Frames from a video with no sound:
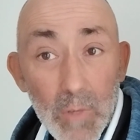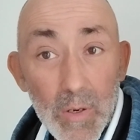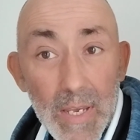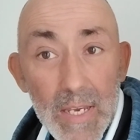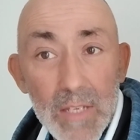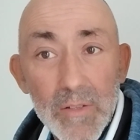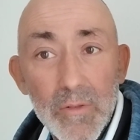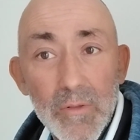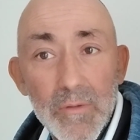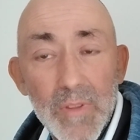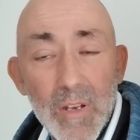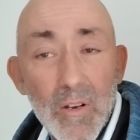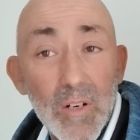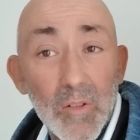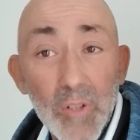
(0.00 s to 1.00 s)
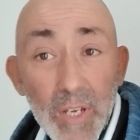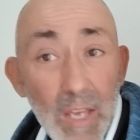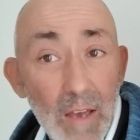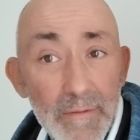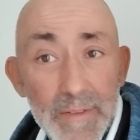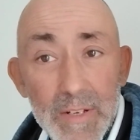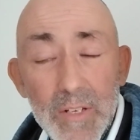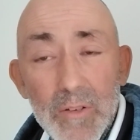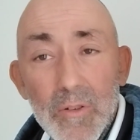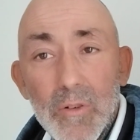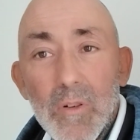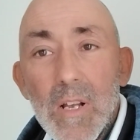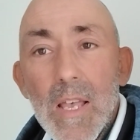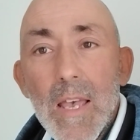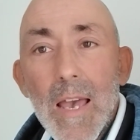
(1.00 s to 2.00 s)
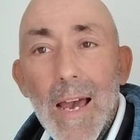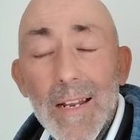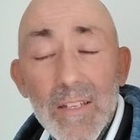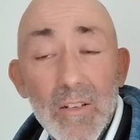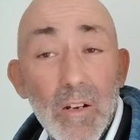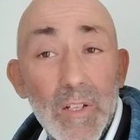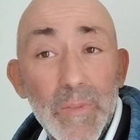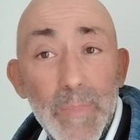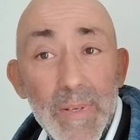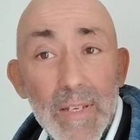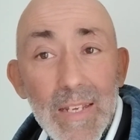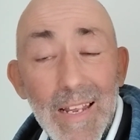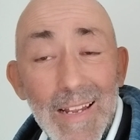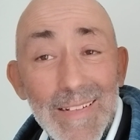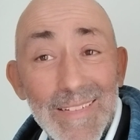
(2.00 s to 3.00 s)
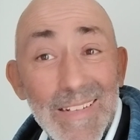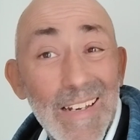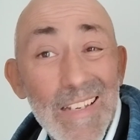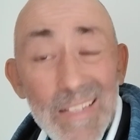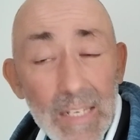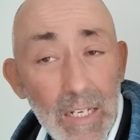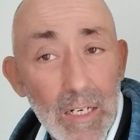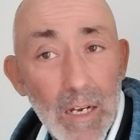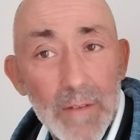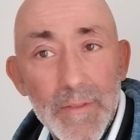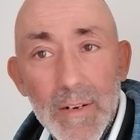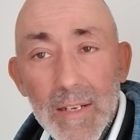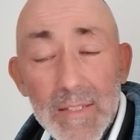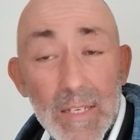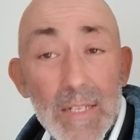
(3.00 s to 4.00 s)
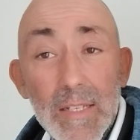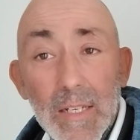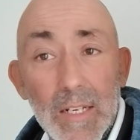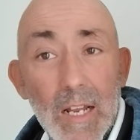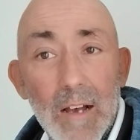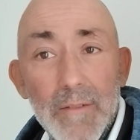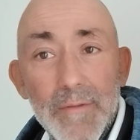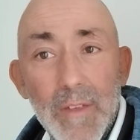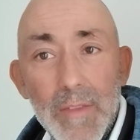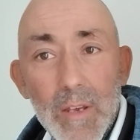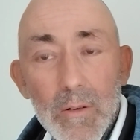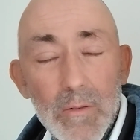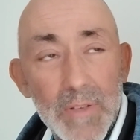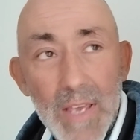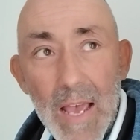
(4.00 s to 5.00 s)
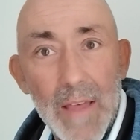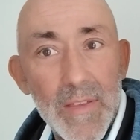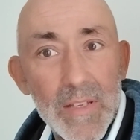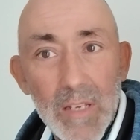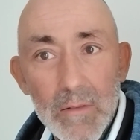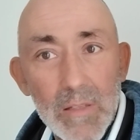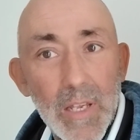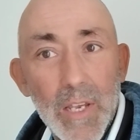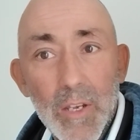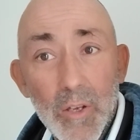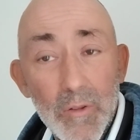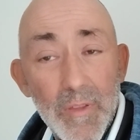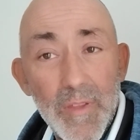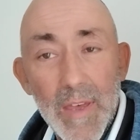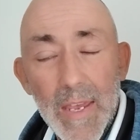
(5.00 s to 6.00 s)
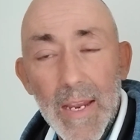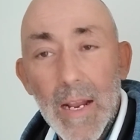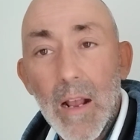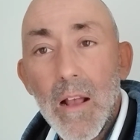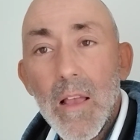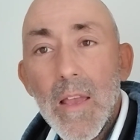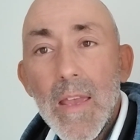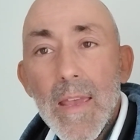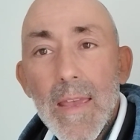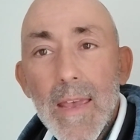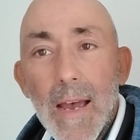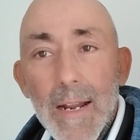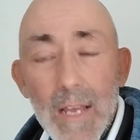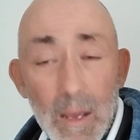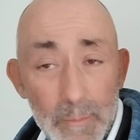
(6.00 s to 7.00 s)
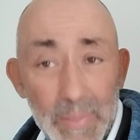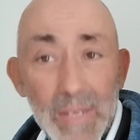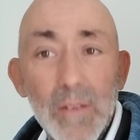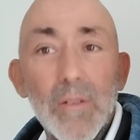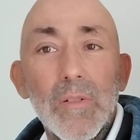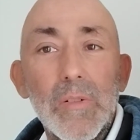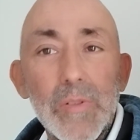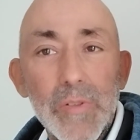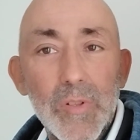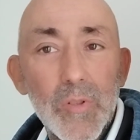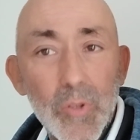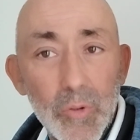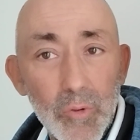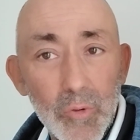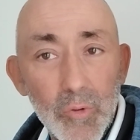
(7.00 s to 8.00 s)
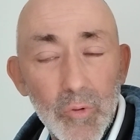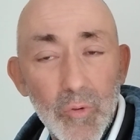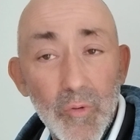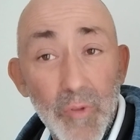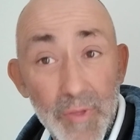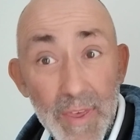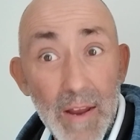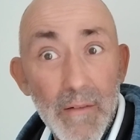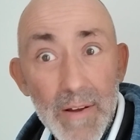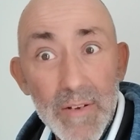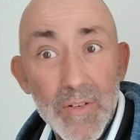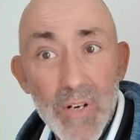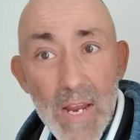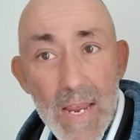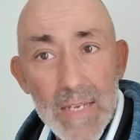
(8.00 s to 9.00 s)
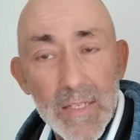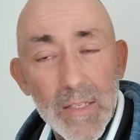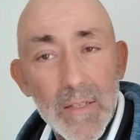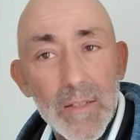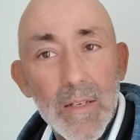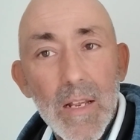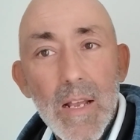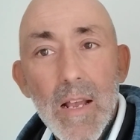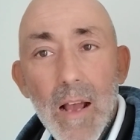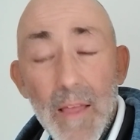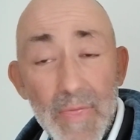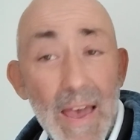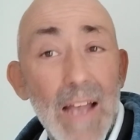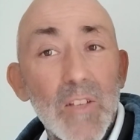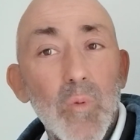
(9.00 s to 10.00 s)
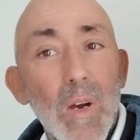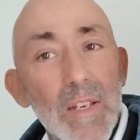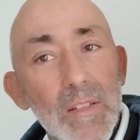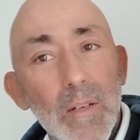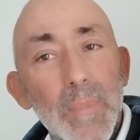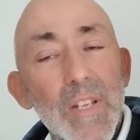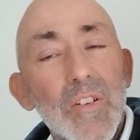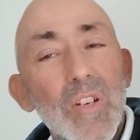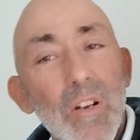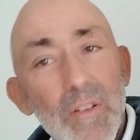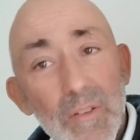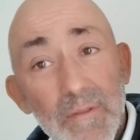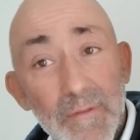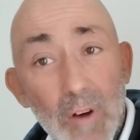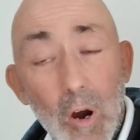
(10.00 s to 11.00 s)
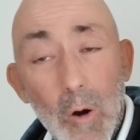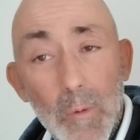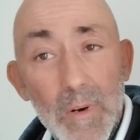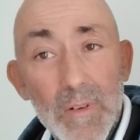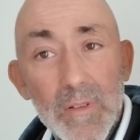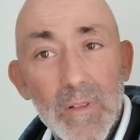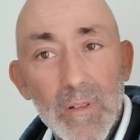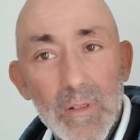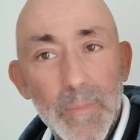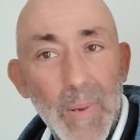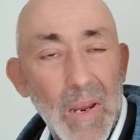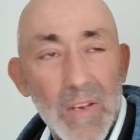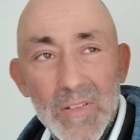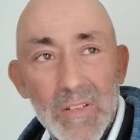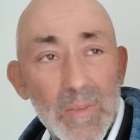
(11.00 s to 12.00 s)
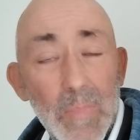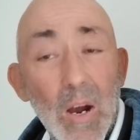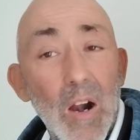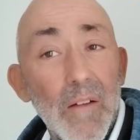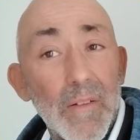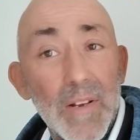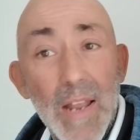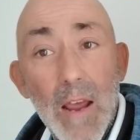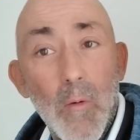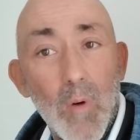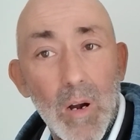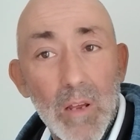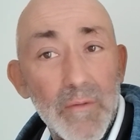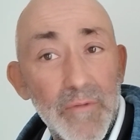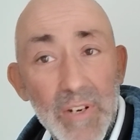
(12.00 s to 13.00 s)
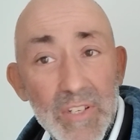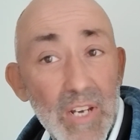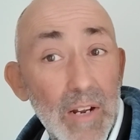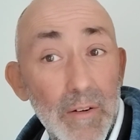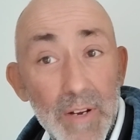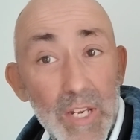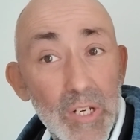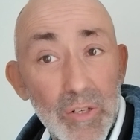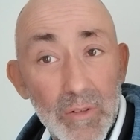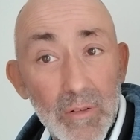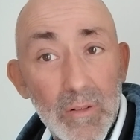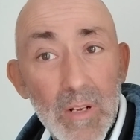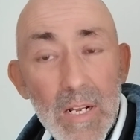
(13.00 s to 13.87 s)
Okay, so they're going to look at a video and it's got to be enticing enough and exciting enough that they go, yeah, this sounds like a good thing. And it appeals to their interests. And that's why somebody shares it forwards. It's because it's part of a network of regeneration.